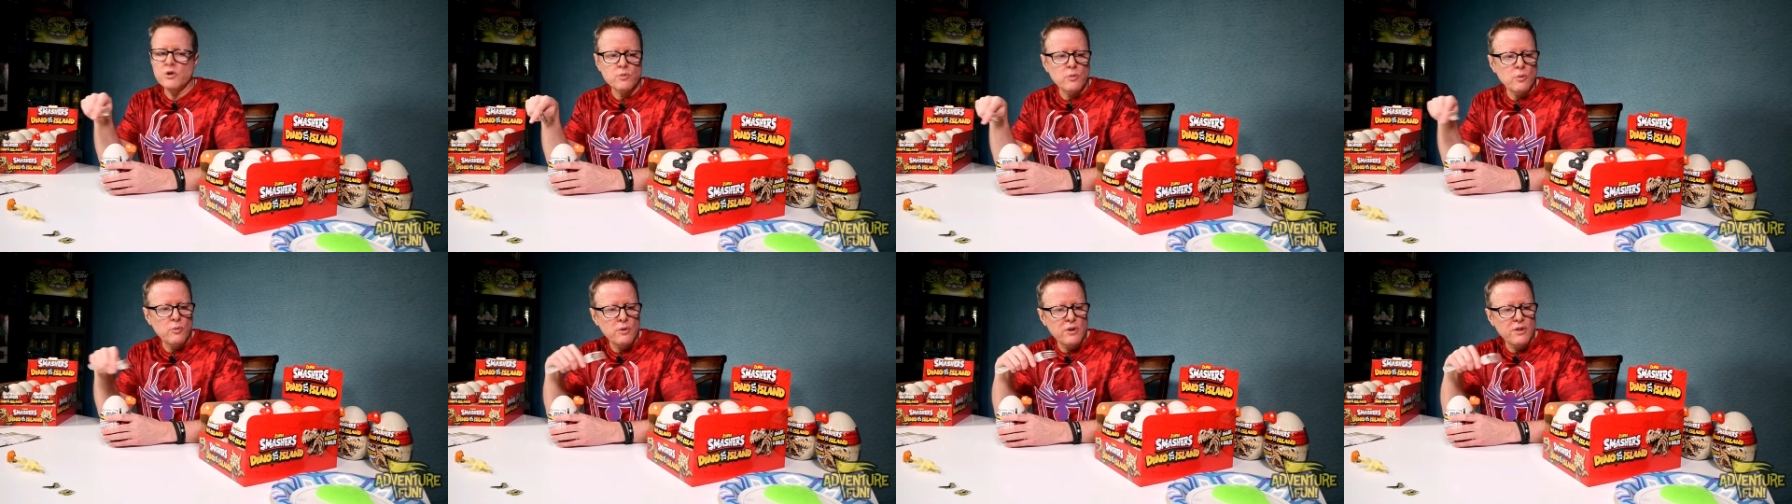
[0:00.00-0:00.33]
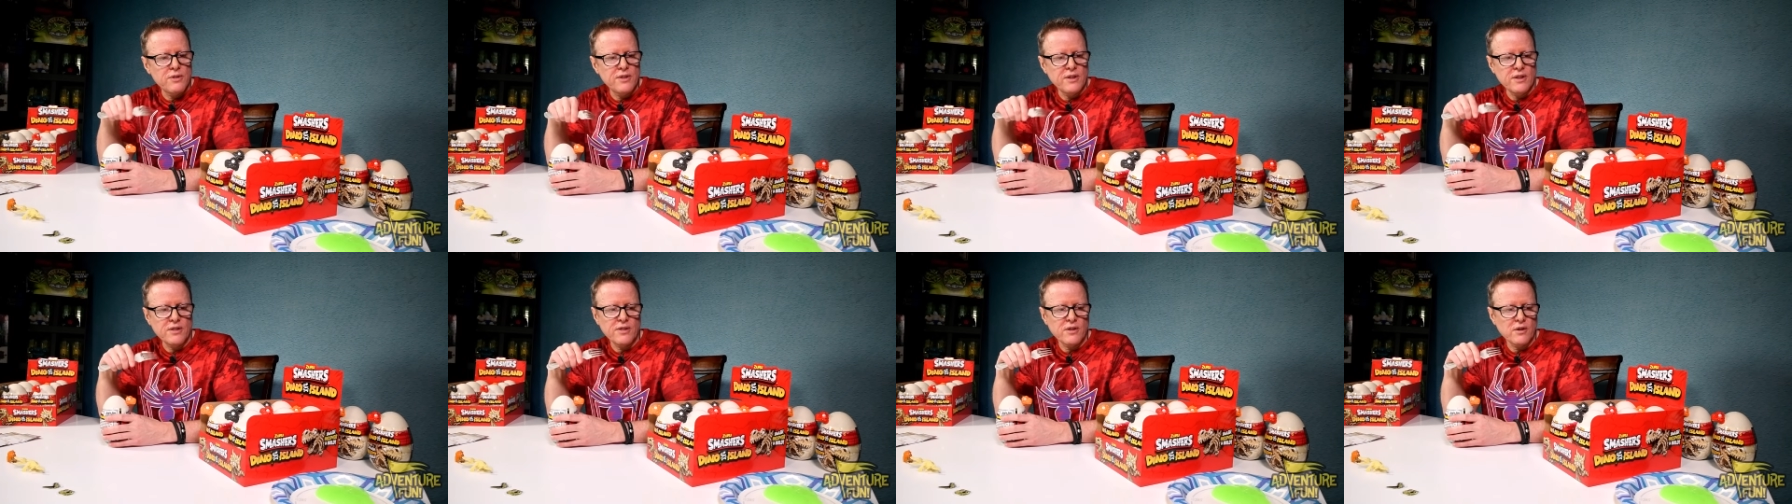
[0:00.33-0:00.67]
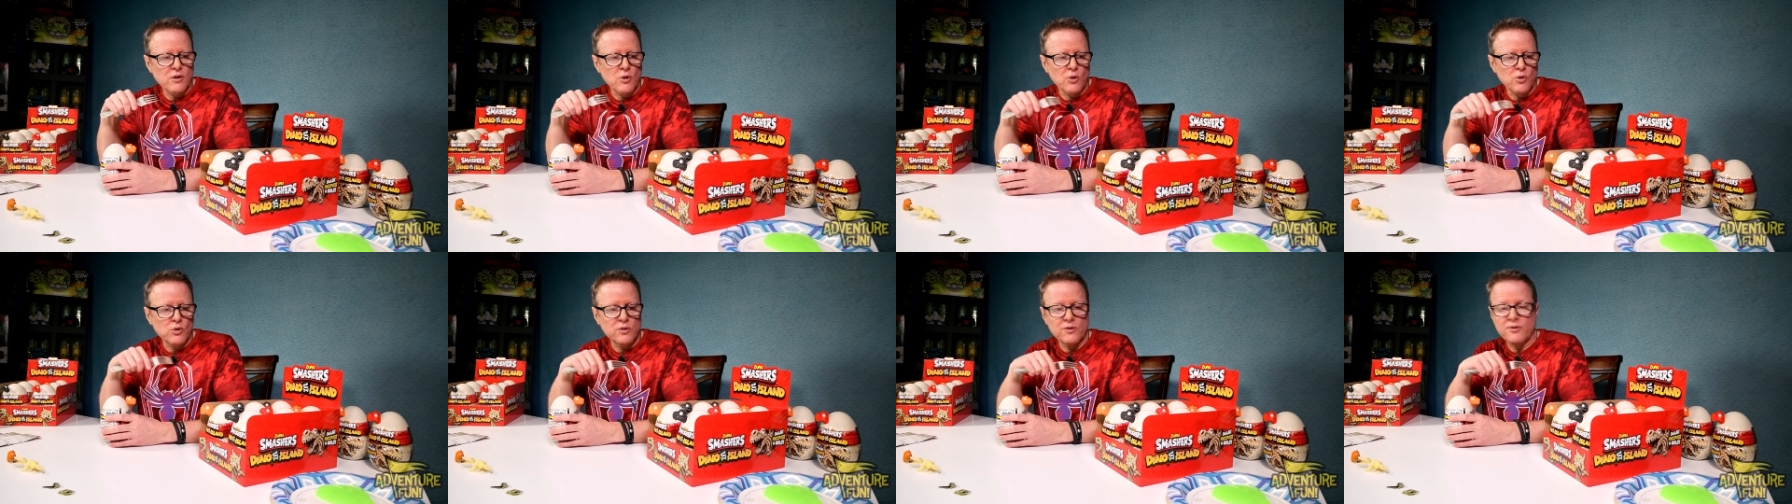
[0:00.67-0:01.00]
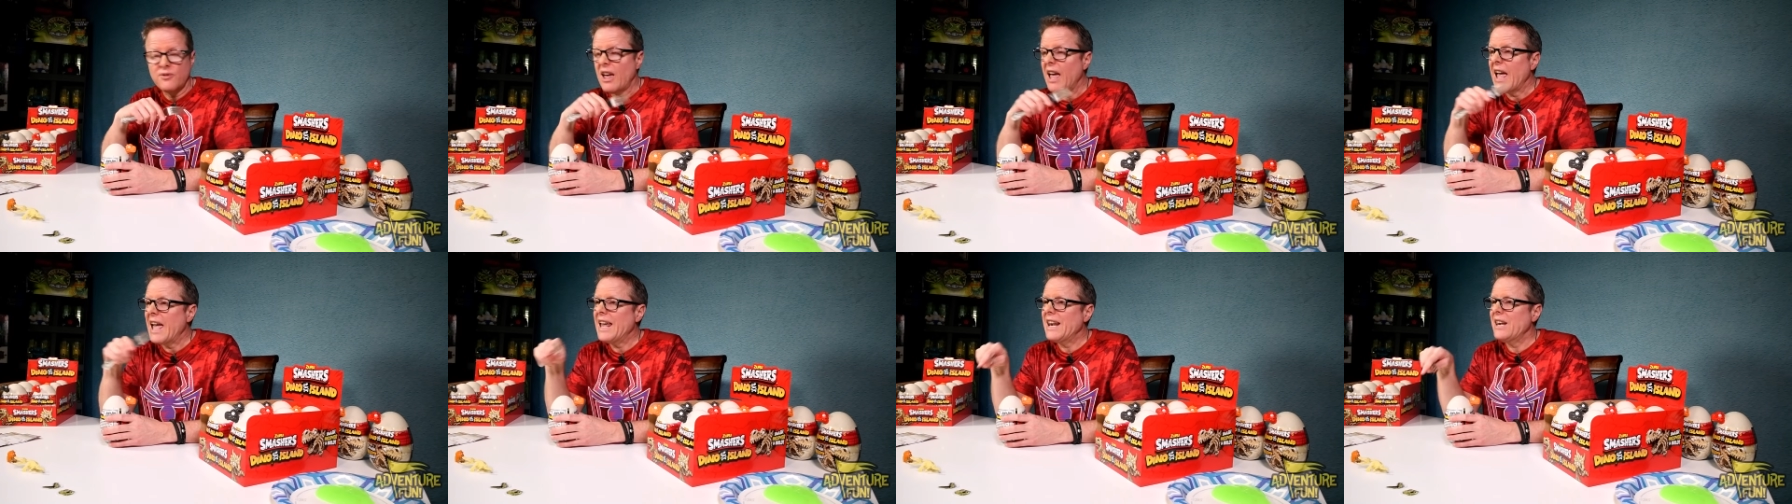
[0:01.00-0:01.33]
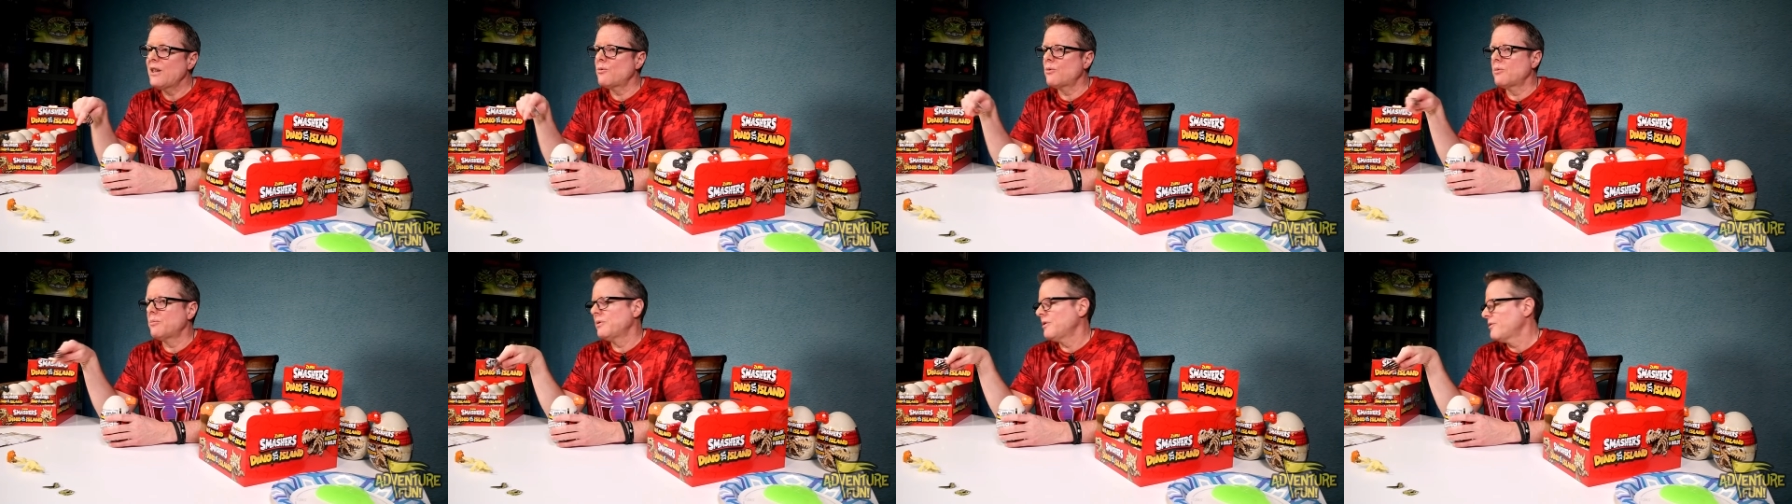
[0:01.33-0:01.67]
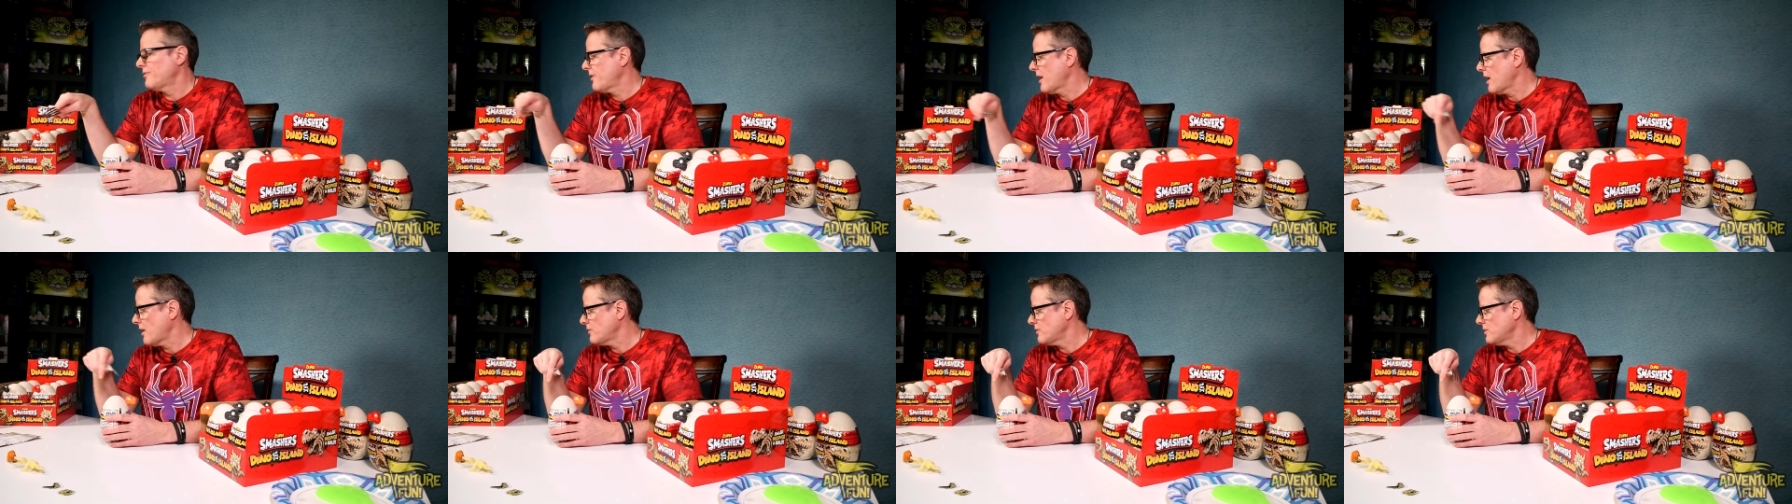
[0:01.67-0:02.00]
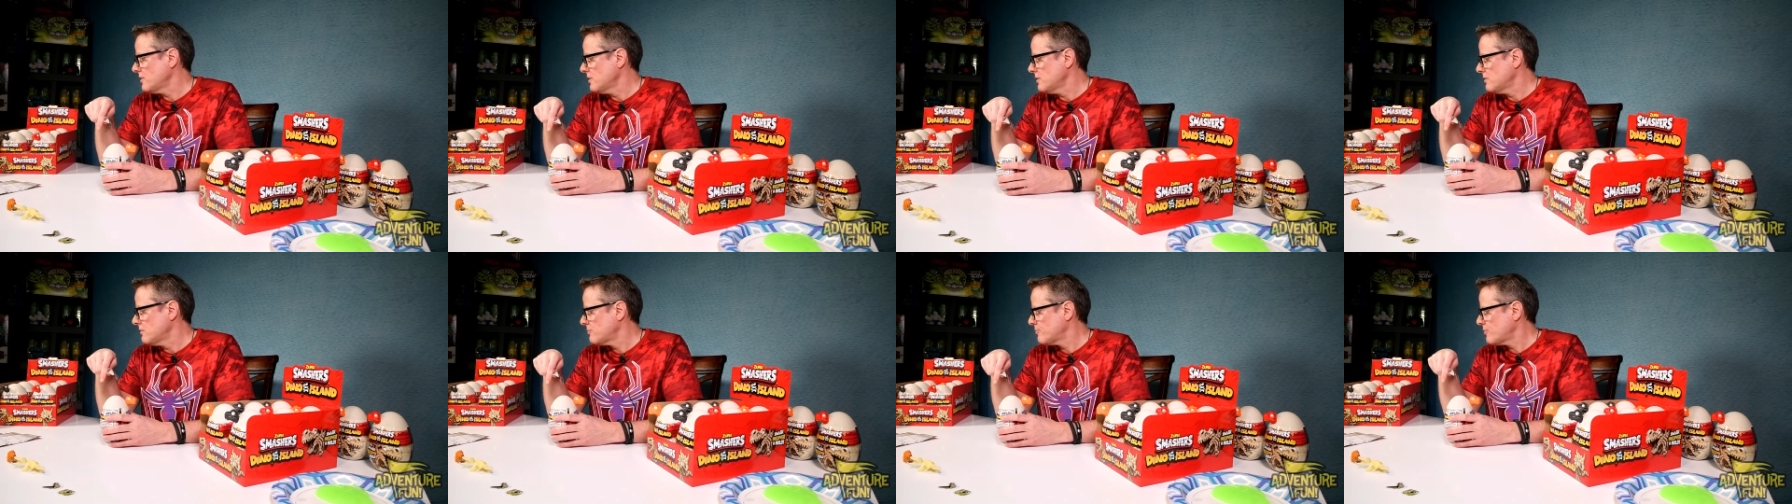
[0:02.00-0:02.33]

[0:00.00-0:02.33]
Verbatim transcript: one would you think the gold, if any, would be found in?